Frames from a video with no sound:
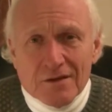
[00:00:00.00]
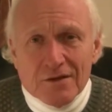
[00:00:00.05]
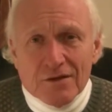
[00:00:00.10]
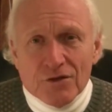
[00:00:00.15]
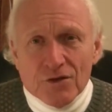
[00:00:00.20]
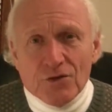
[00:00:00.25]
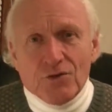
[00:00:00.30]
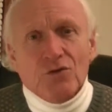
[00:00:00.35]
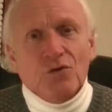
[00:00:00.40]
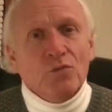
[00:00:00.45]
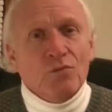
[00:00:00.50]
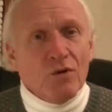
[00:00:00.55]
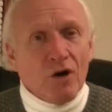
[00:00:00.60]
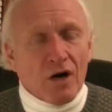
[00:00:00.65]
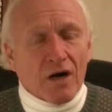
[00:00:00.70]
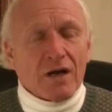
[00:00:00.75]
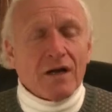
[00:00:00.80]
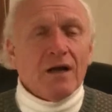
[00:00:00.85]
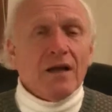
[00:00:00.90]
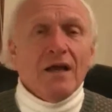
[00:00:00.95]
You do
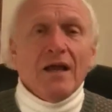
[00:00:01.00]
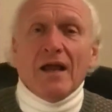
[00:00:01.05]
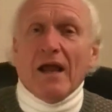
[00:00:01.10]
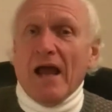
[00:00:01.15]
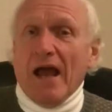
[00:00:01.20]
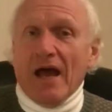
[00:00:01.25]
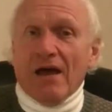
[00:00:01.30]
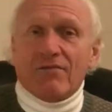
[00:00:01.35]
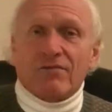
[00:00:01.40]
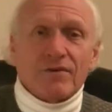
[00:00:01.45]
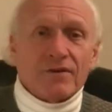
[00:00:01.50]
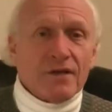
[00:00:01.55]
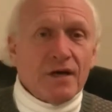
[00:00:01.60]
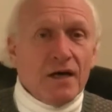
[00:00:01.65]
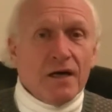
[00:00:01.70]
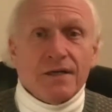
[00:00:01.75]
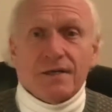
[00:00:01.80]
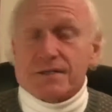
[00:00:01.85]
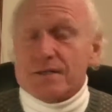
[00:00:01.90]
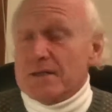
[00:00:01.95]
marketing,
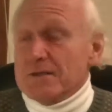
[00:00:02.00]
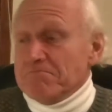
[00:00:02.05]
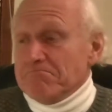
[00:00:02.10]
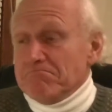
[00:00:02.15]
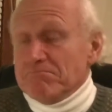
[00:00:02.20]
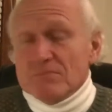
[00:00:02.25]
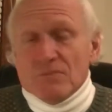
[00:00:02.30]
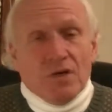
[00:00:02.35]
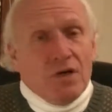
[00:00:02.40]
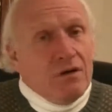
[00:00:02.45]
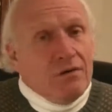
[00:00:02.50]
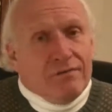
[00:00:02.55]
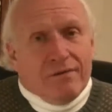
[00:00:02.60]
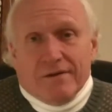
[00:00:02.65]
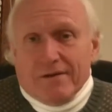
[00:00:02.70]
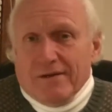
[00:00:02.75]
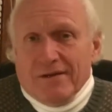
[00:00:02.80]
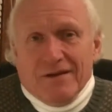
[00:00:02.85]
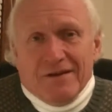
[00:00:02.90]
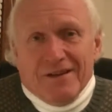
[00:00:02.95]
advertising,
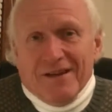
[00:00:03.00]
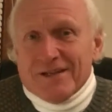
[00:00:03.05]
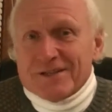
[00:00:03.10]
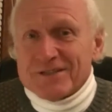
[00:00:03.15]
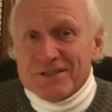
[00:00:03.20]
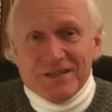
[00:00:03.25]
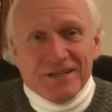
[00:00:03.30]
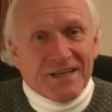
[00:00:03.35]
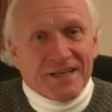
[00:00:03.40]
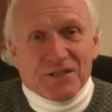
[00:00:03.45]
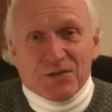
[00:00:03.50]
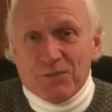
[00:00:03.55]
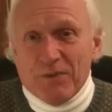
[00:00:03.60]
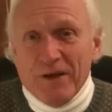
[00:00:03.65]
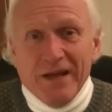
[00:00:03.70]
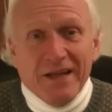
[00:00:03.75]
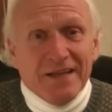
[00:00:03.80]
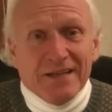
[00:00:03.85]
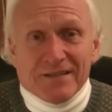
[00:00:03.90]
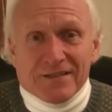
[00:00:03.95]
that's an
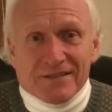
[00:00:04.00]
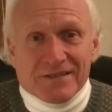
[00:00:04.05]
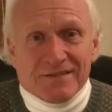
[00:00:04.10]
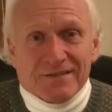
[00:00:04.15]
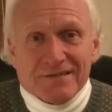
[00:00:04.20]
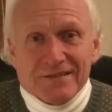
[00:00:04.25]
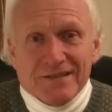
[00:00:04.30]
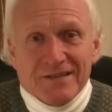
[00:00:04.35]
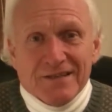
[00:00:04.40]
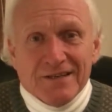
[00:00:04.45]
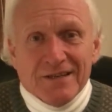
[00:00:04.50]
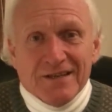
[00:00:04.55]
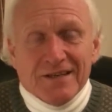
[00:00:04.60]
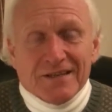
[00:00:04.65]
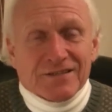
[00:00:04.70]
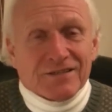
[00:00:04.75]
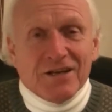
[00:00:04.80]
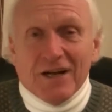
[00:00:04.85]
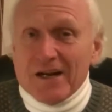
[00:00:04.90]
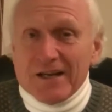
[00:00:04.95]
expense.
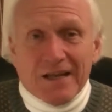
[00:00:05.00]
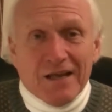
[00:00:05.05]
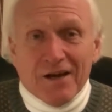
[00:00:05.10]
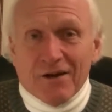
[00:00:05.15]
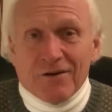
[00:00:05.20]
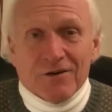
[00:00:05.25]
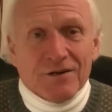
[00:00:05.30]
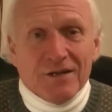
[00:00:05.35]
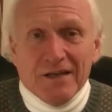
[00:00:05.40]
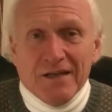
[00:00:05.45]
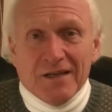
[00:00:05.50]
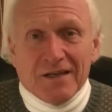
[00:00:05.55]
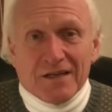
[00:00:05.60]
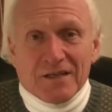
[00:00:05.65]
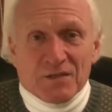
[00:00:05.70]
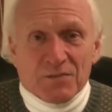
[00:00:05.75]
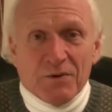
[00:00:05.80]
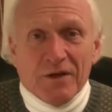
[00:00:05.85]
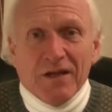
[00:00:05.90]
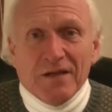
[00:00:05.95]
It's not a guaranteed
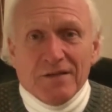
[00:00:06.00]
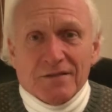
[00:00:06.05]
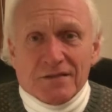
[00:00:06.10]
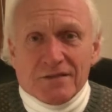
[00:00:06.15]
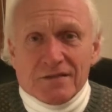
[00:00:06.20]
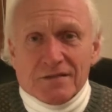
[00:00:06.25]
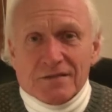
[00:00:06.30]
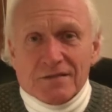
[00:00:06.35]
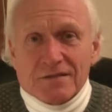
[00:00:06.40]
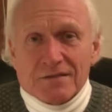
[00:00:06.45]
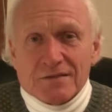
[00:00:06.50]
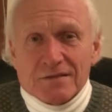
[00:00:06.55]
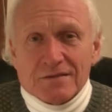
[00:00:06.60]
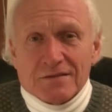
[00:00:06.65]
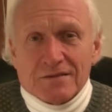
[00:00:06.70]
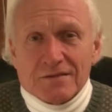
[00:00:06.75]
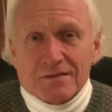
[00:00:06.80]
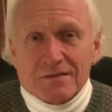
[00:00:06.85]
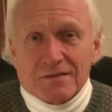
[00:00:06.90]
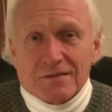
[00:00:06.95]
expense.
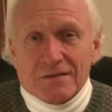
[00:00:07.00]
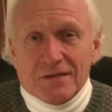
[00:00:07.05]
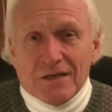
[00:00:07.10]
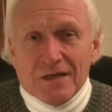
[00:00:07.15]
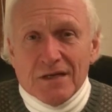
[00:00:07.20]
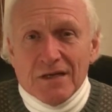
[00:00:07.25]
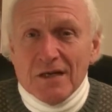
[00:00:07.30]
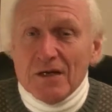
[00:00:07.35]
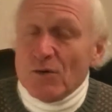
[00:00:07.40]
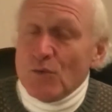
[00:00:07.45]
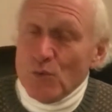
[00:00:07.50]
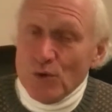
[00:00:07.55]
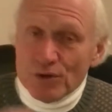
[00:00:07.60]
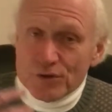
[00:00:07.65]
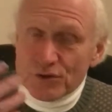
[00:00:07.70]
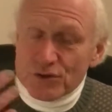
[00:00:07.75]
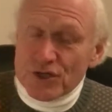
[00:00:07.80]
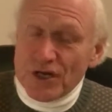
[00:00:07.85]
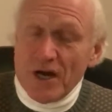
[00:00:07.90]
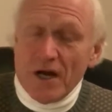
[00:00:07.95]
We'll
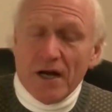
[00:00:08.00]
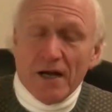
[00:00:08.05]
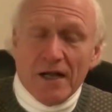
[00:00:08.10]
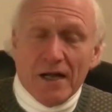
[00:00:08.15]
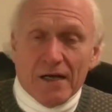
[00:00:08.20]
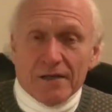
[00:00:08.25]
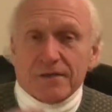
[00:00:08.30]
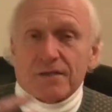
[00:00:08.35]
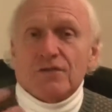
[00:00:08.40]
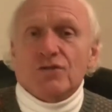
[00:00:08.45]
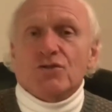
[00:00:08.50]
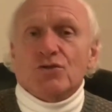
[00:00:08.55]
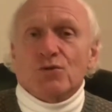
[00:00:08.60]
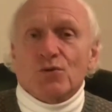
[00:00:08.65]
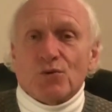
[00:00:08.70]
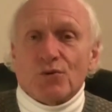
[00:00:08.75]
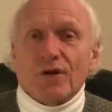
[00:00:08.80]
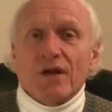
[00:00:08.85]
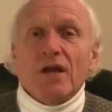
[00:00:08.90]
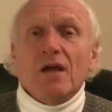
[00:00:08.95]
trade out the
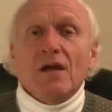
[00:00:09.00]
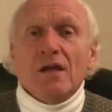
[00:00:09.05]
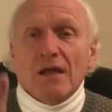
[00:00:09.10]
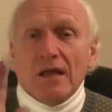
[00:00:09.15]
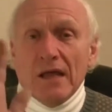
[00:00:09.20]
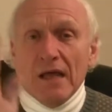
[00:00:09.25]
jewelry.